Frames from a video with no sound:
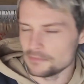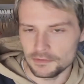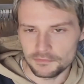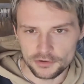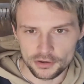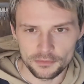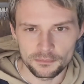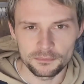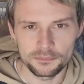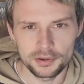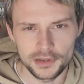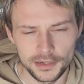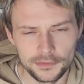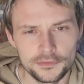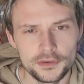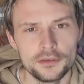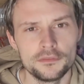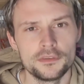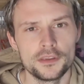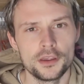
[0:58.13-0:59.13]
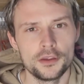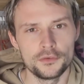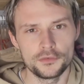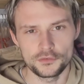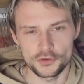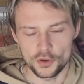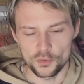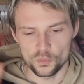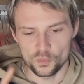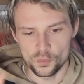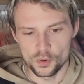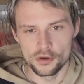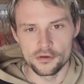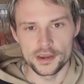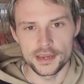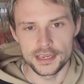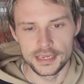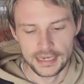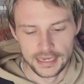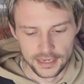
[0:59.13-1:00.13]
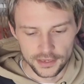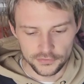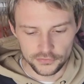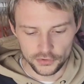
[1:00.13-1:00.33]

I've got plenty of those, don't worry.